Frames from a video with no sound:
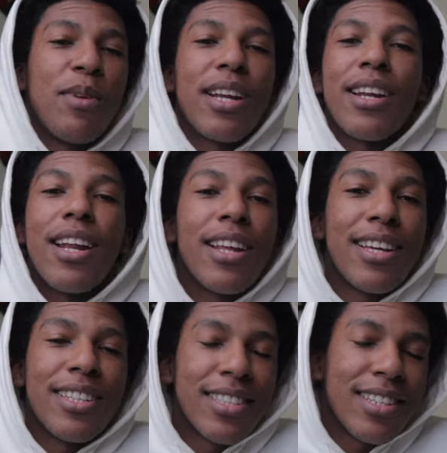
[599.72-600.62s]
But in any
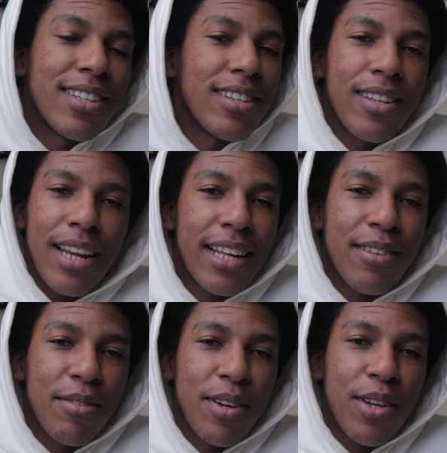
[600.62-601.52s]
case, to like
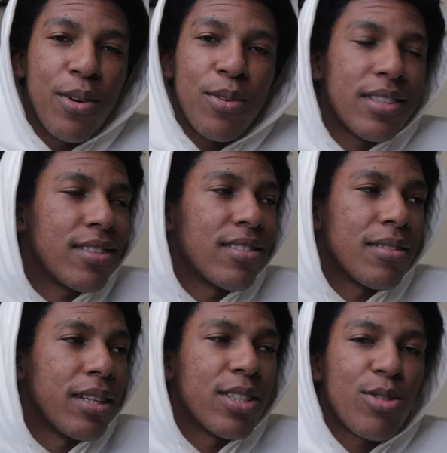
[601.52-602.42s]
the video,
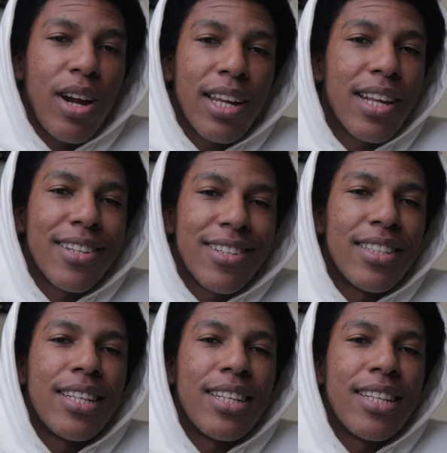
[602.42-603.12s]
let's try and get it to